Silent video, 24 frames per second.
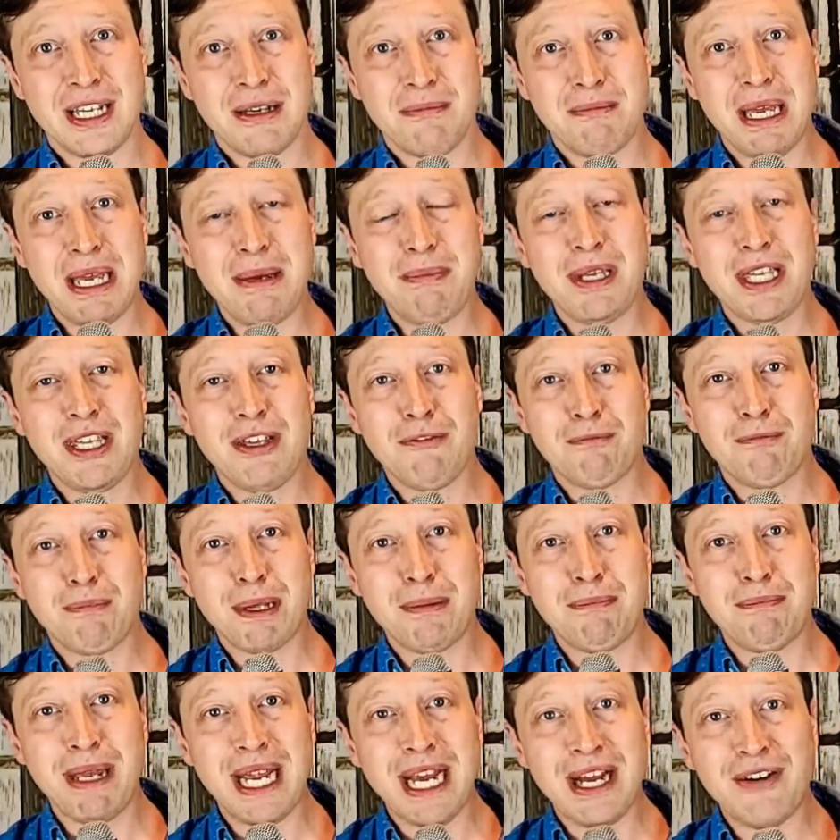Maybe you've
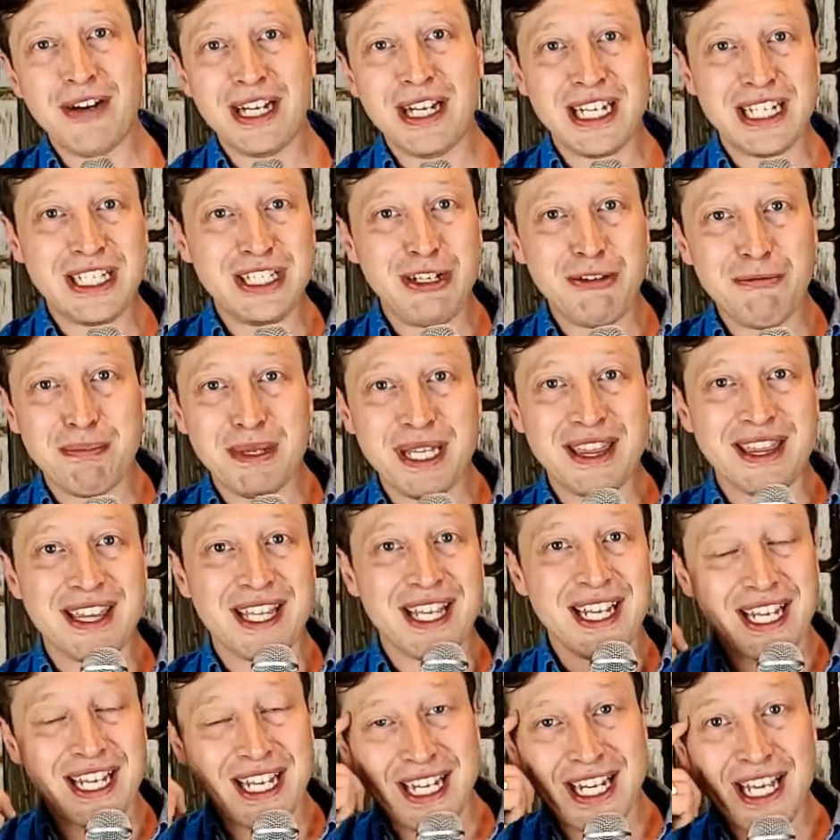been married and you've been
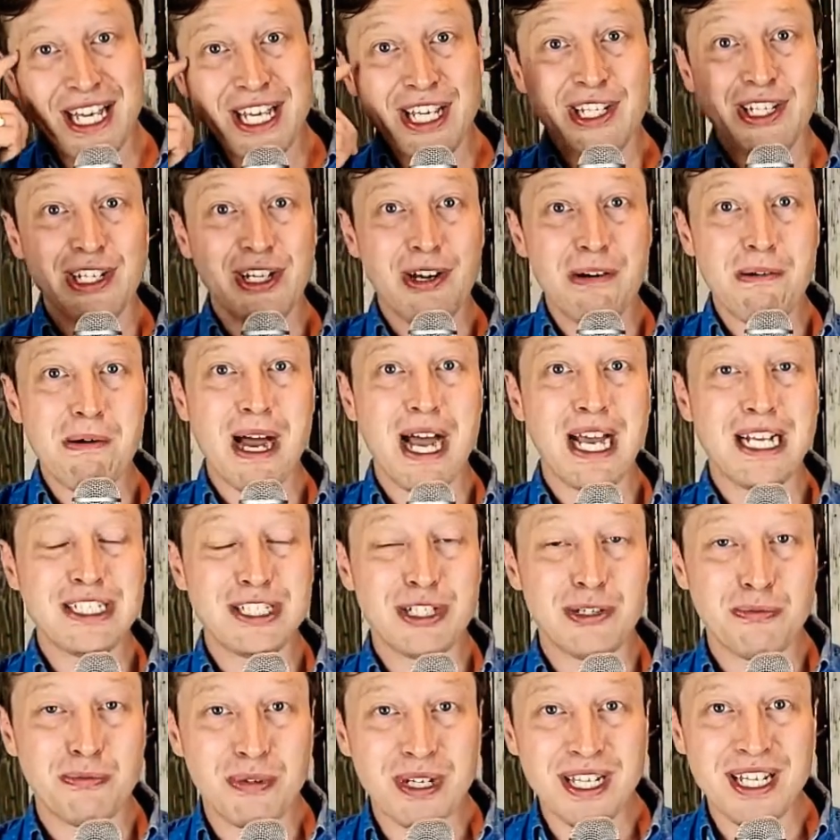thinking, I
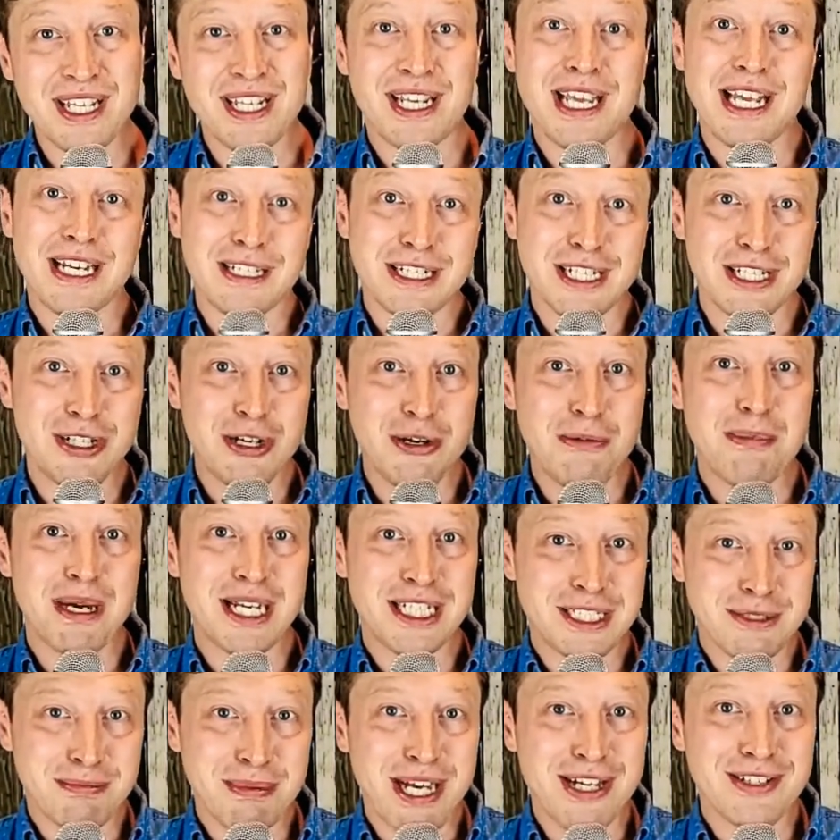should really get to know
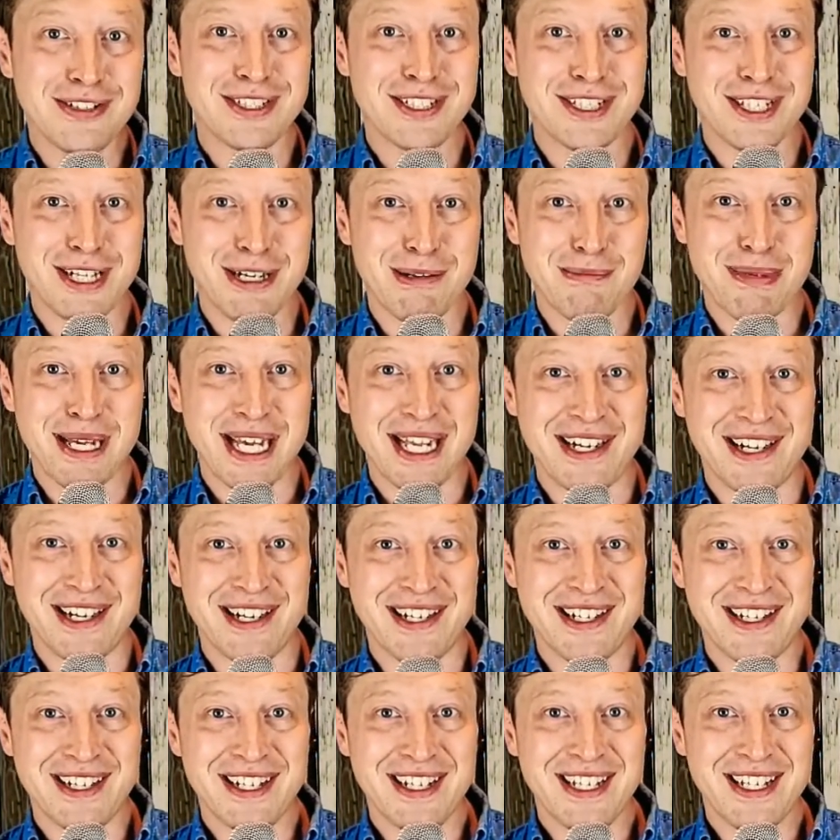my spouse a little
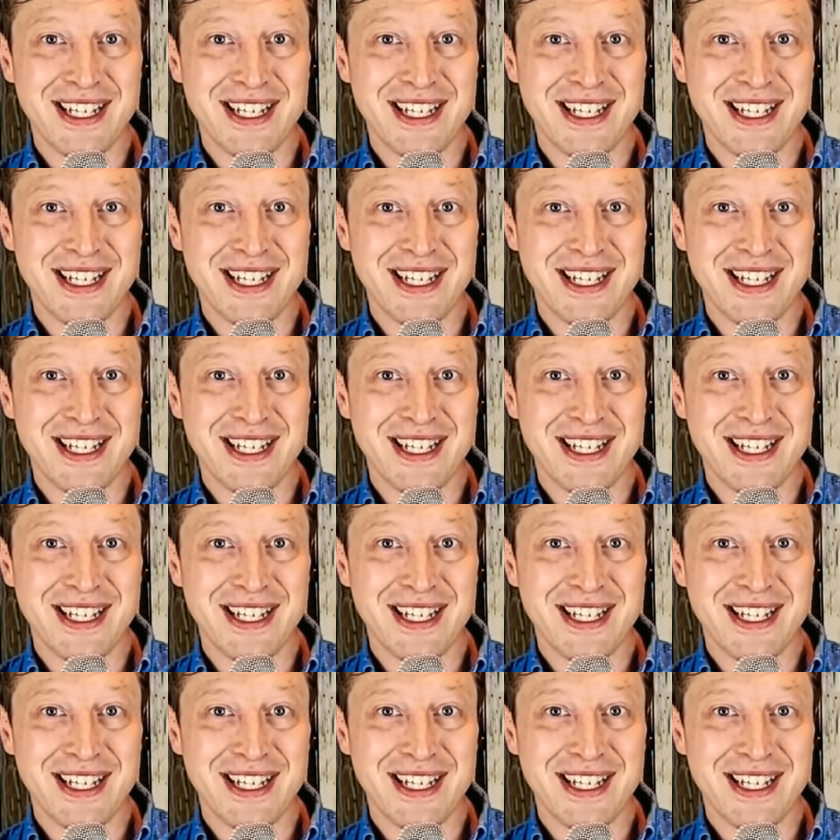better.